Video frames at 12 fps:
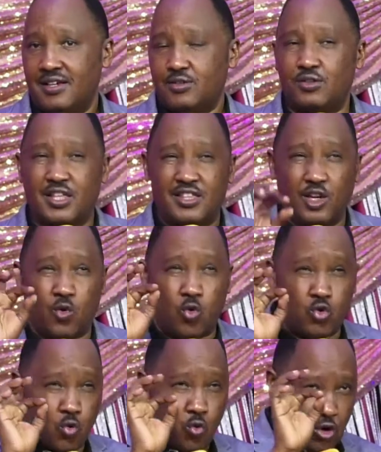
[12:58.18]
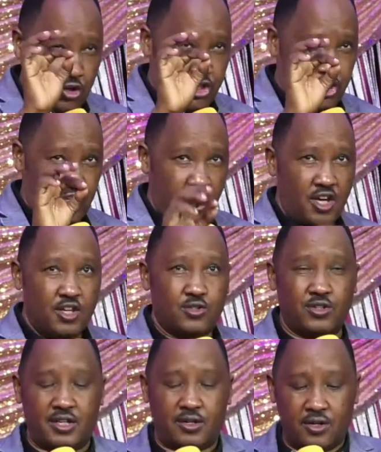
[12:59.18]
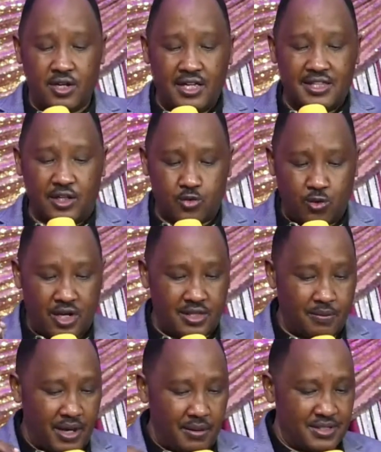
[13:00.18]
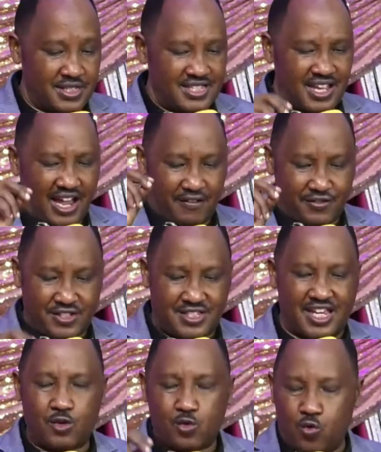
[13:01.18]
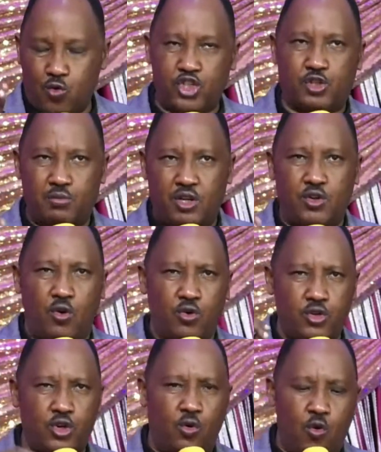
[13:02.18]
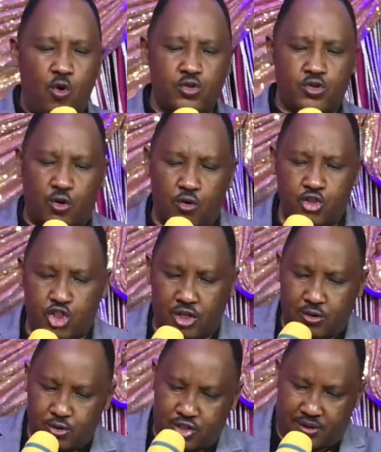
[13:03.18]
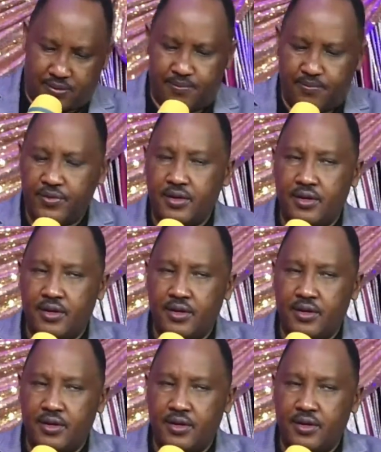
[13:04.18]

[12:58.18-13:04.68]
So that they could watch. So they can that's why the Bible says, I've set watchmen on your walls, O Jerusalem.